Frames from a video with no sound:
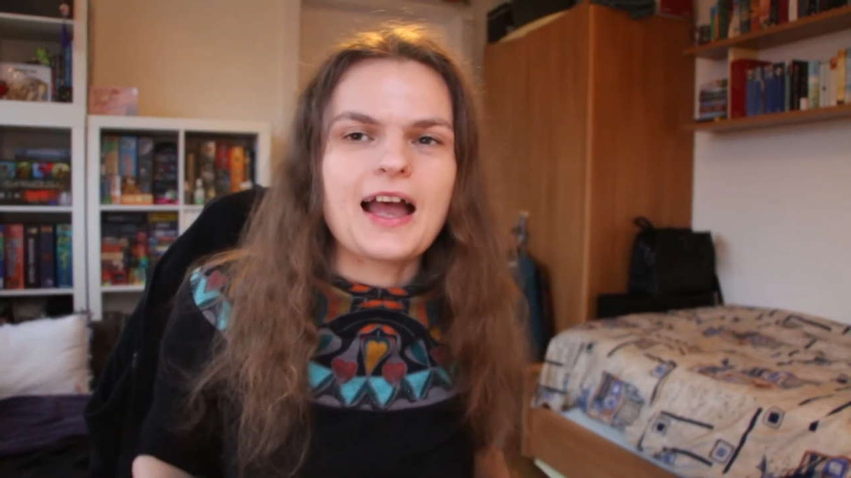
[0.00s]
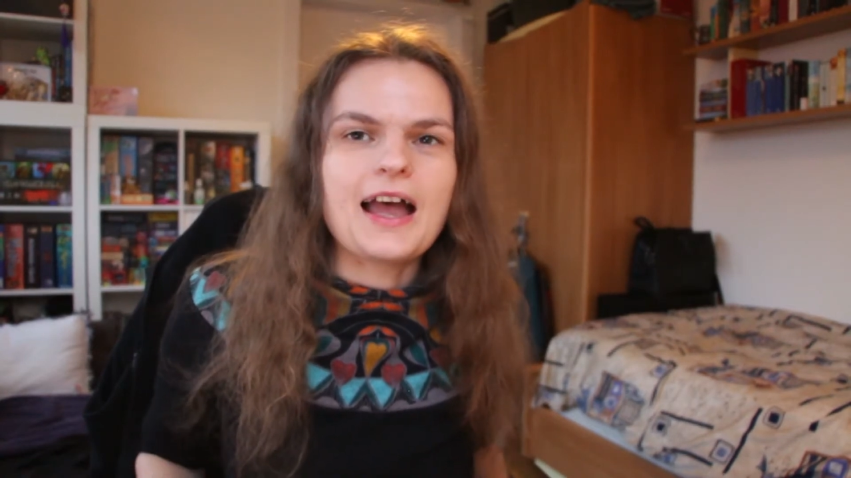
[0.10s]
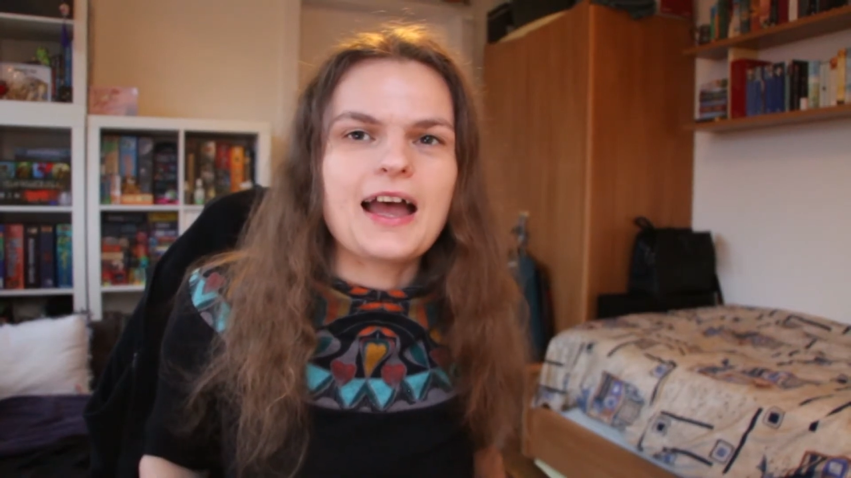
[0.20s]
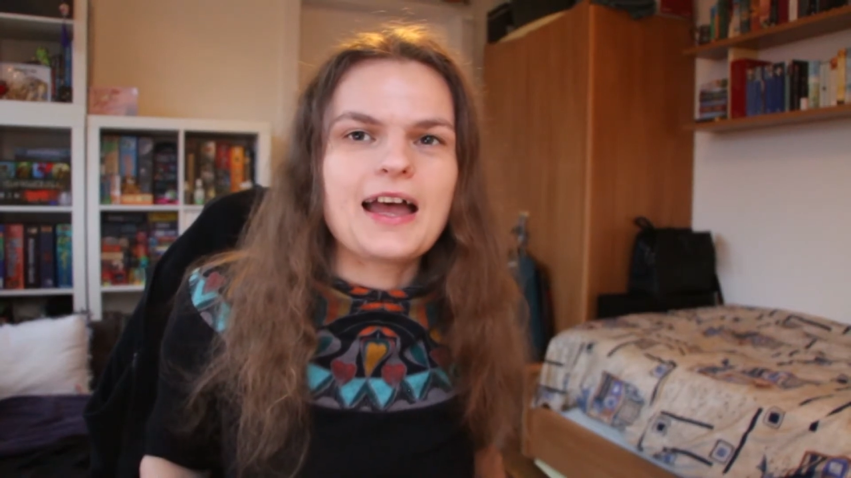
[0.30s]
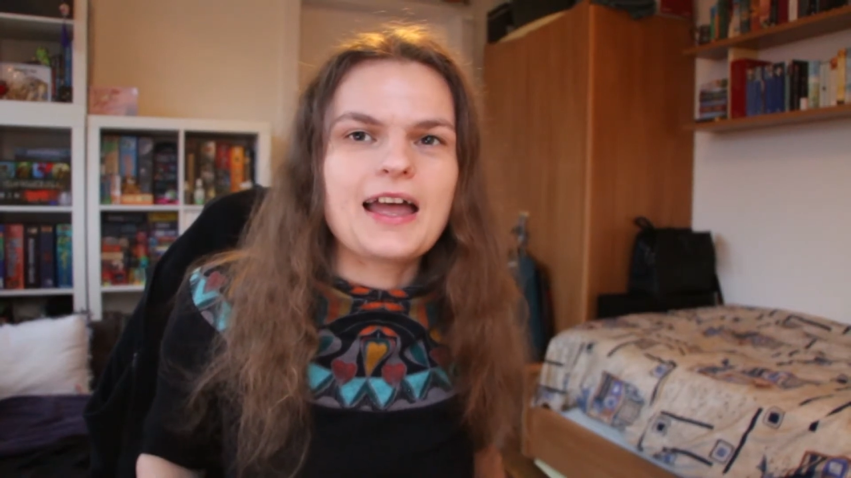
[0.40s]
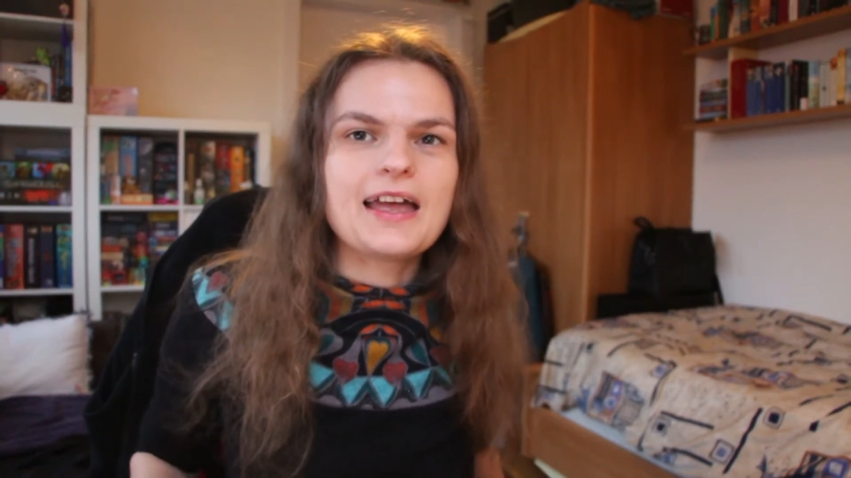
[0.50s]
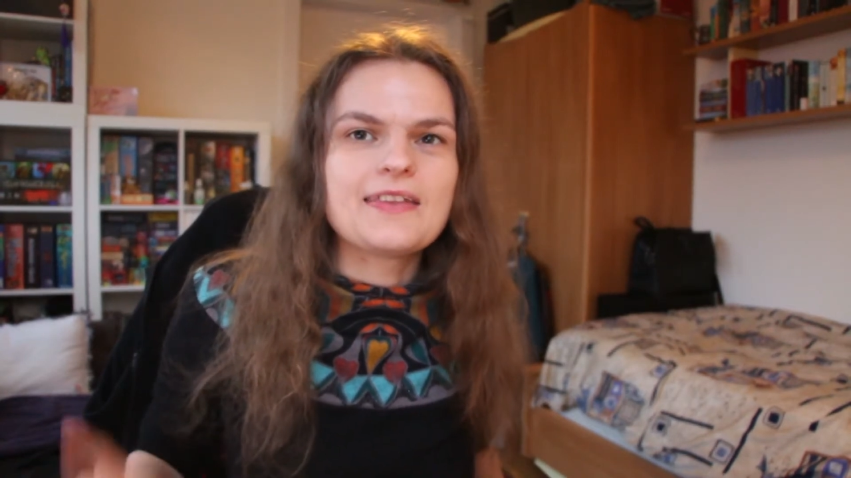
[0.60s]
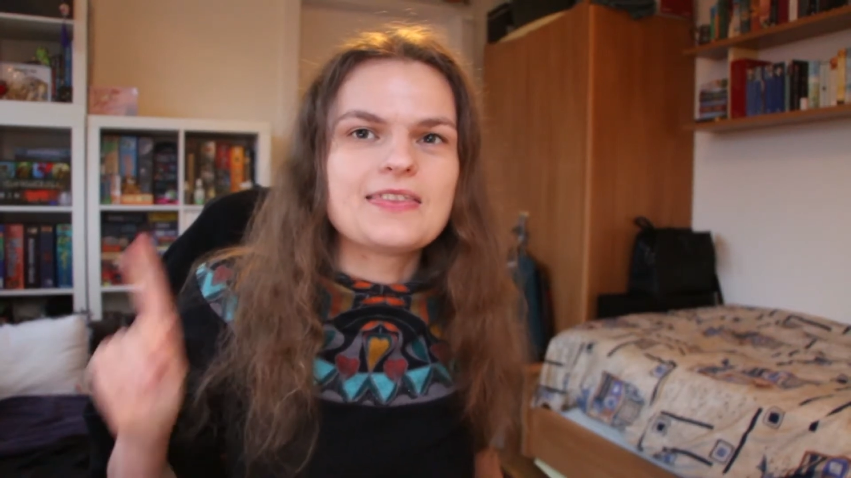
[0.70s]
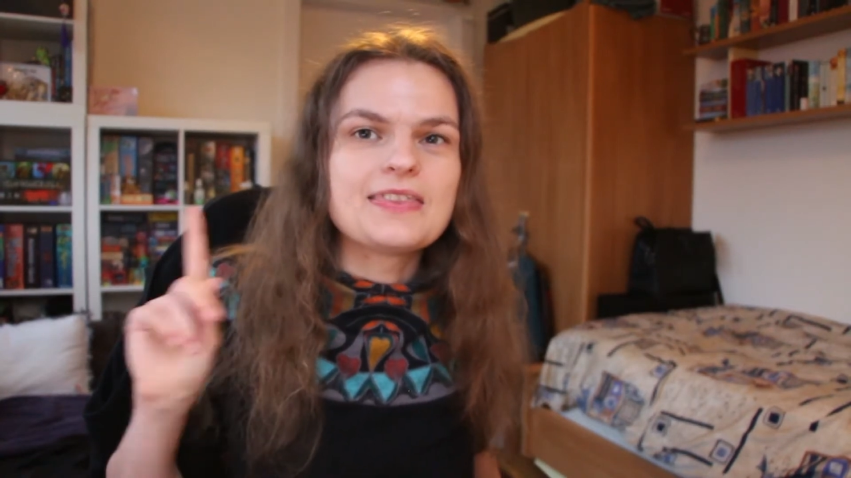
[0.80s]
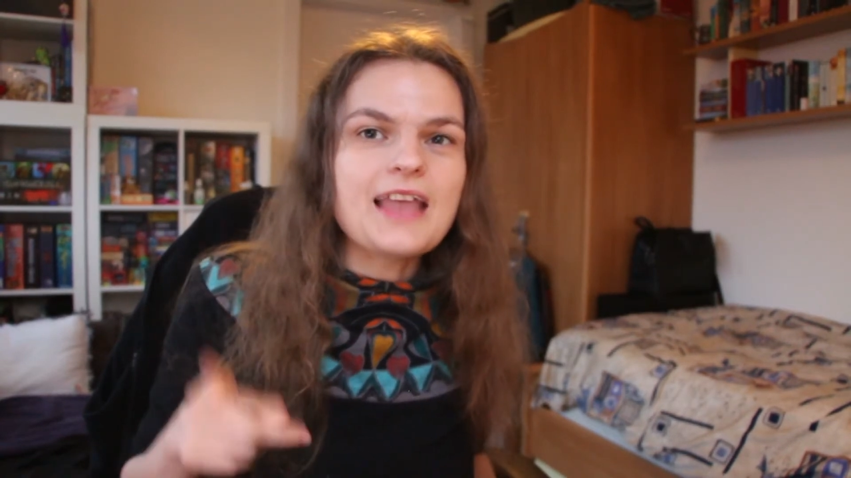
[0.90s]

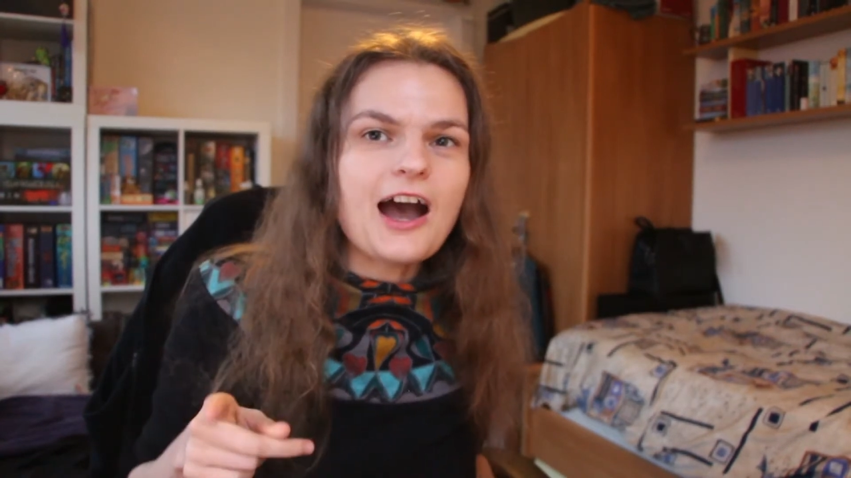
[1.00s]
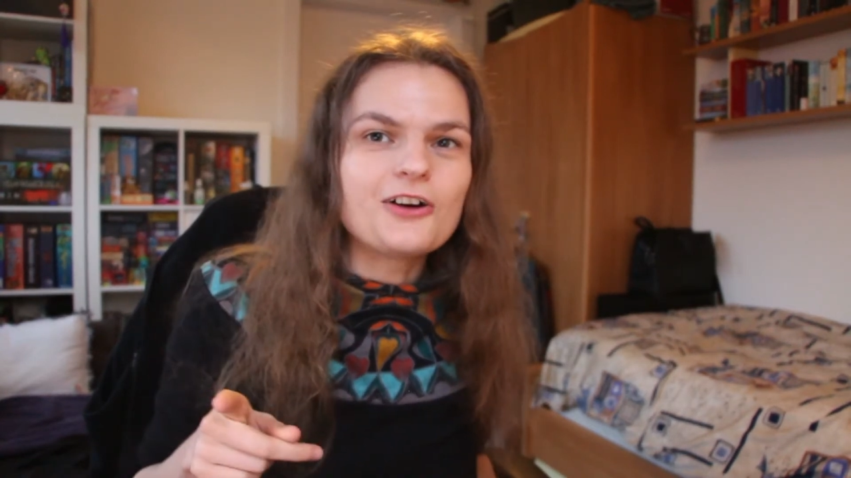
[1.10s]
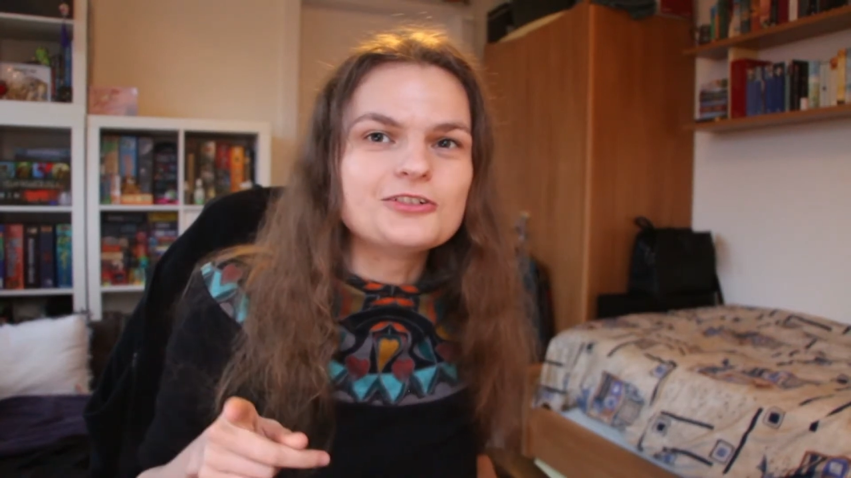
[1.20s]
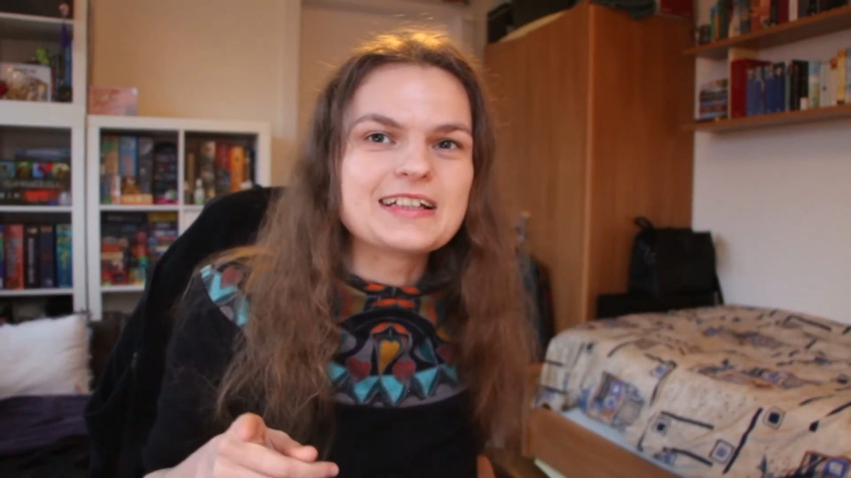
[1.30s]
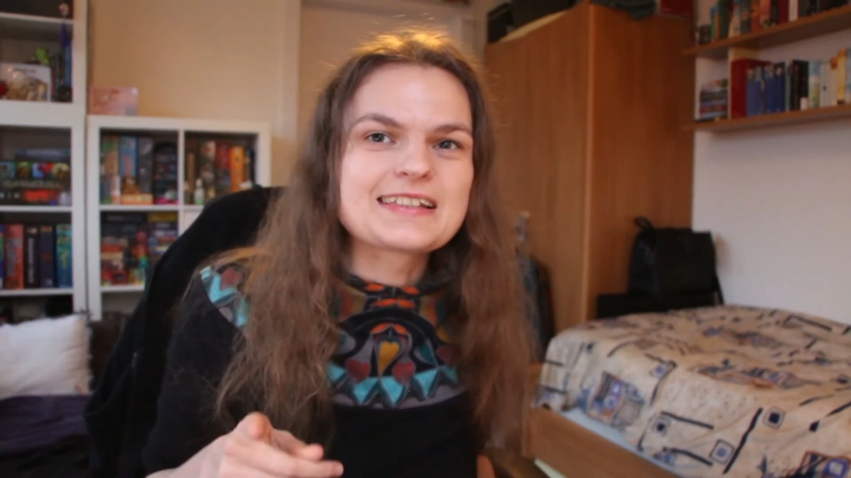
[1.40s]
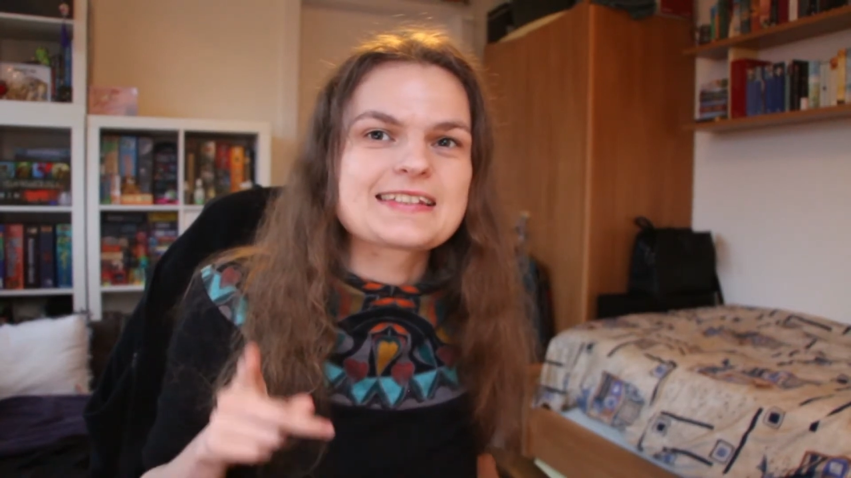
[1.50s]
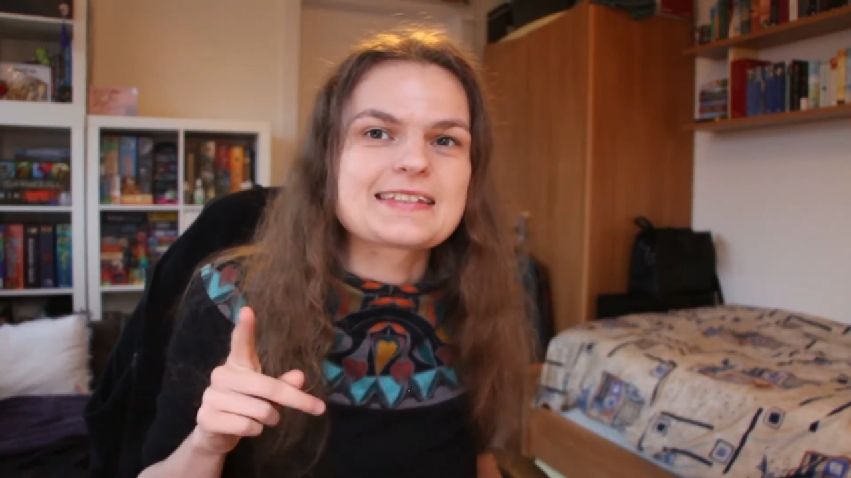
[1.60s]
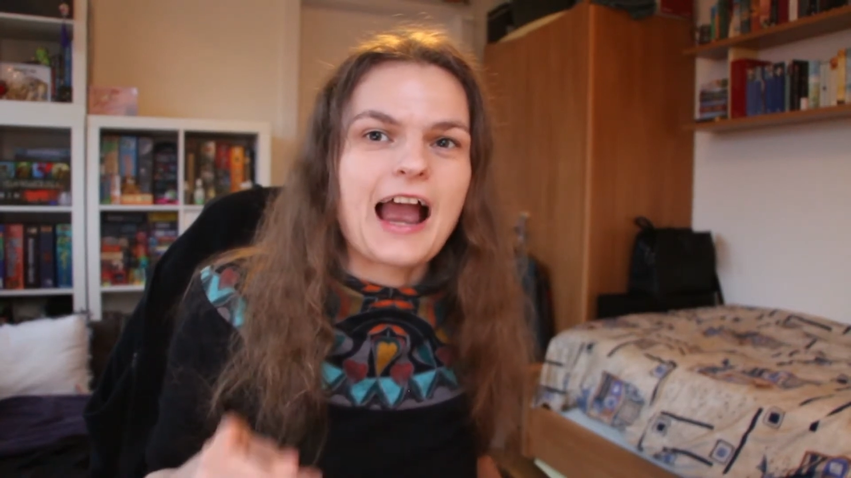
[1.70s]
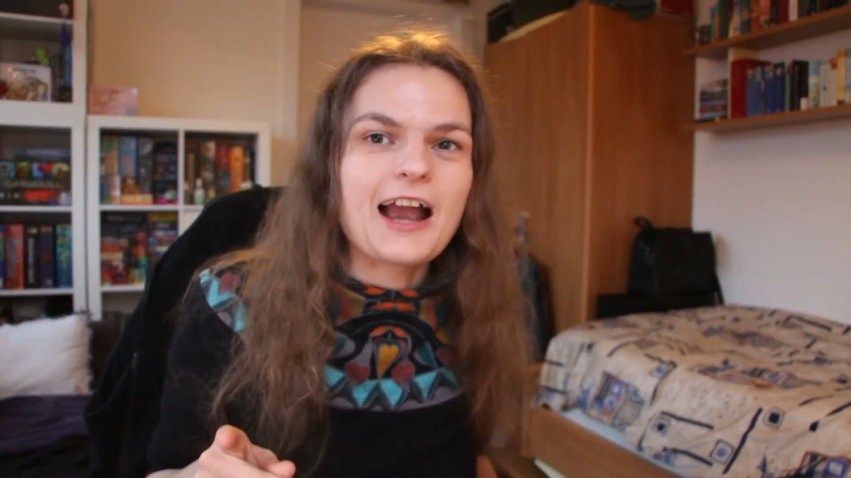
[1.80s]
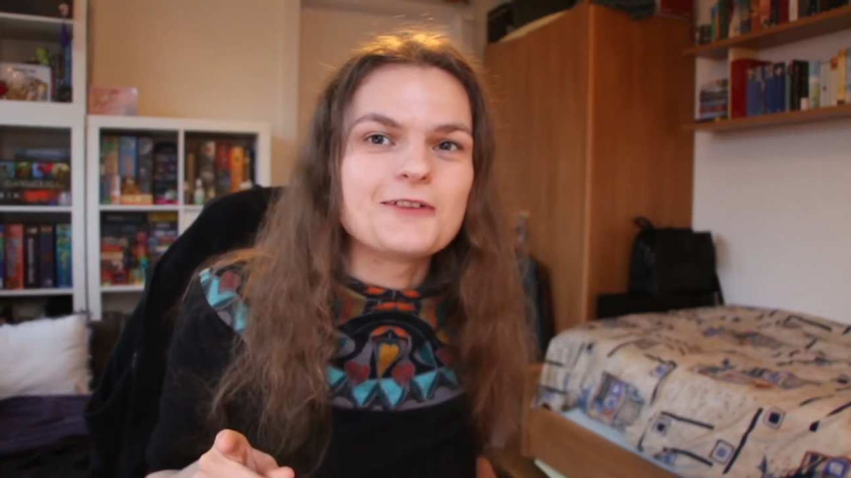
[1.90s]
And now it's
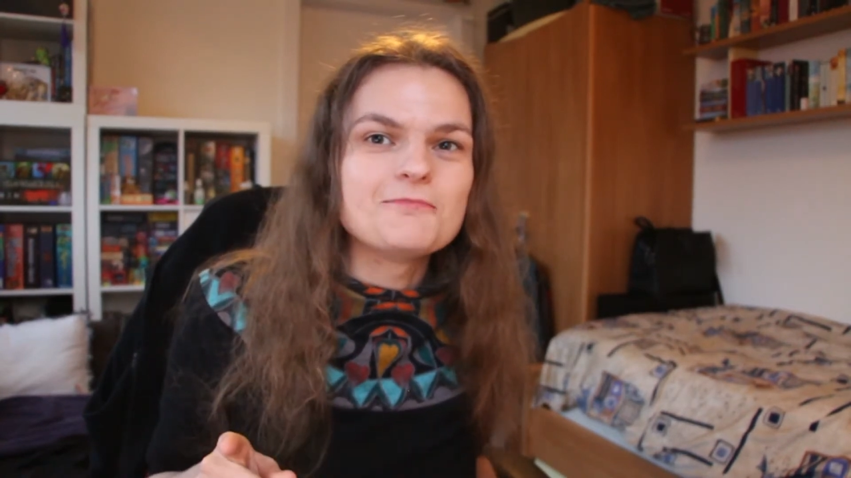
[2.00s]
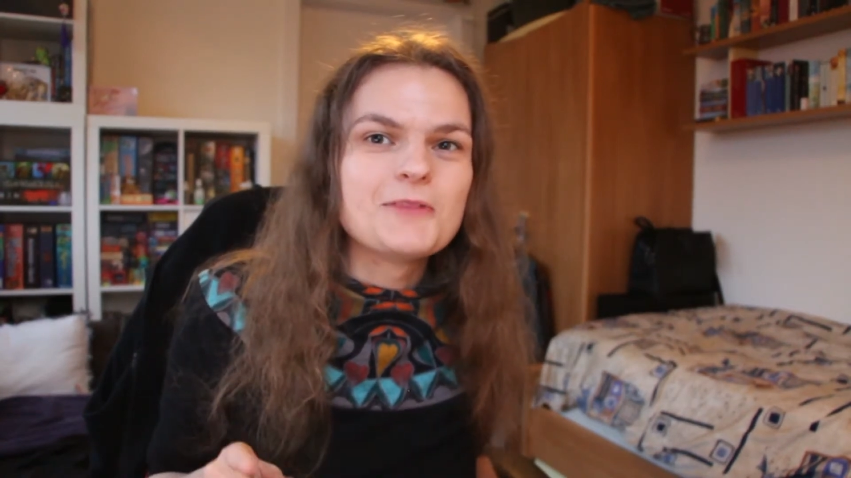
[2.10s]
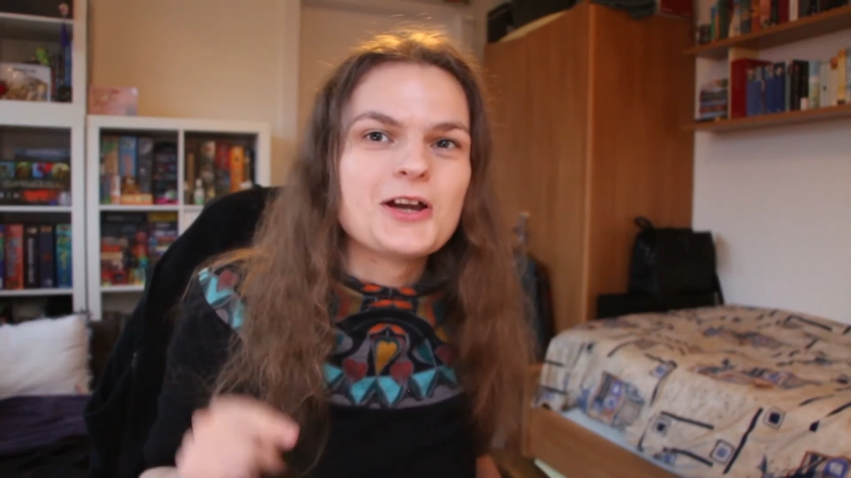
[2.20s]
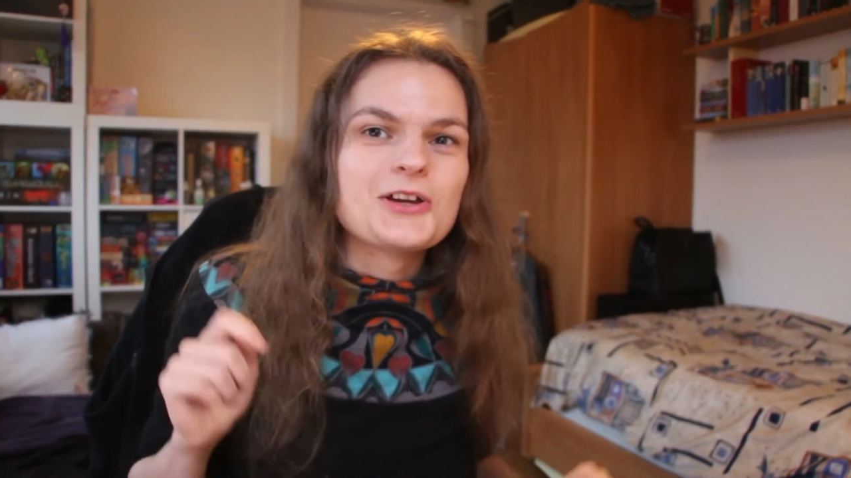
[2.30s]
time